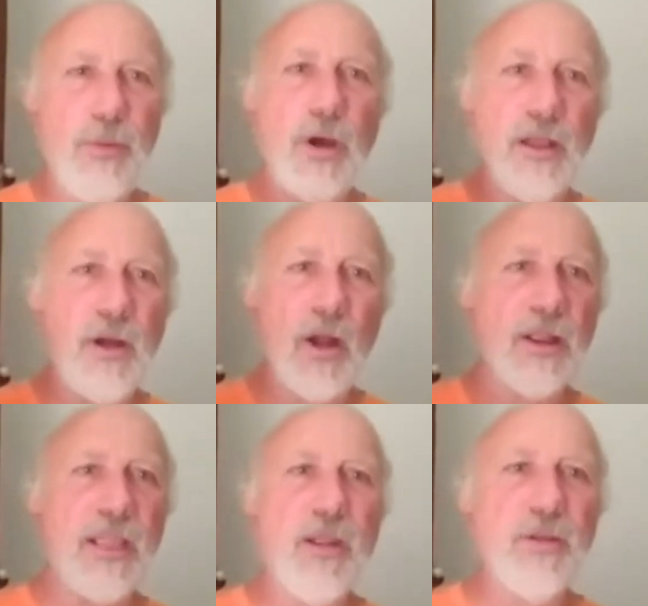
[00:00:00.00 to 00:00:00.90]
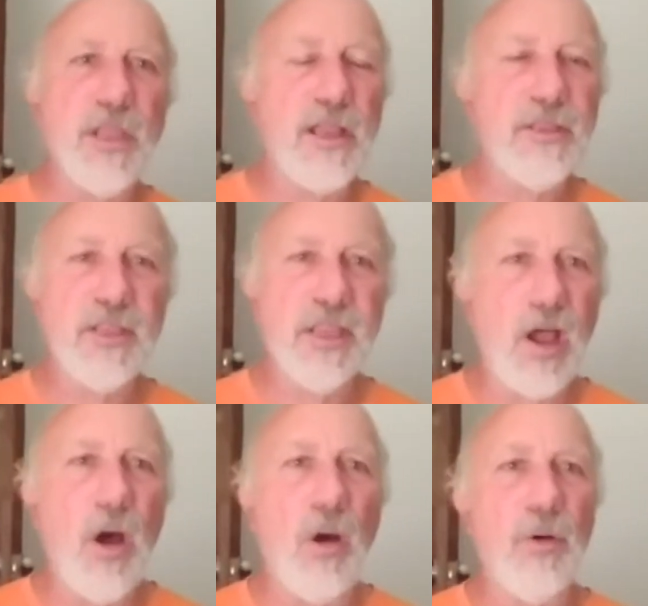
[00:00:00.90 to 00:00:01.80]
want our kirtan to
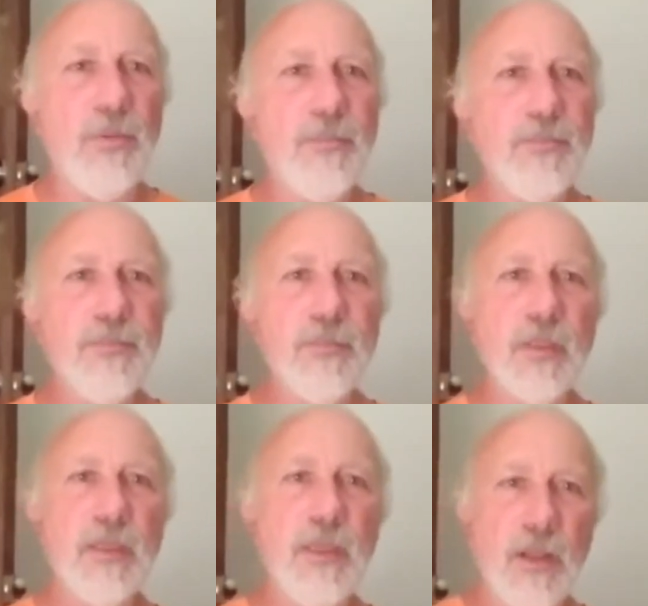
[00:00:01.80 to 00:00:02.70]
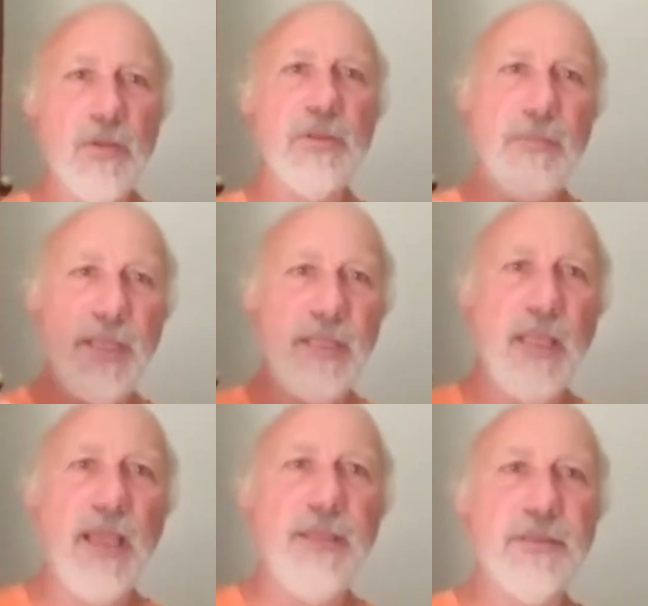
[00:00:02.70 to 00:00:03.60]
go? You know, to be
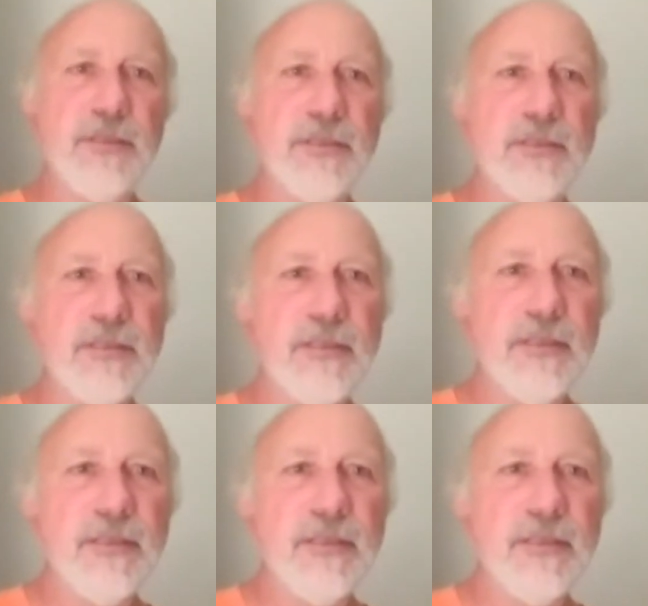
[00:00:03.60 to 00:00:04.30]
nice.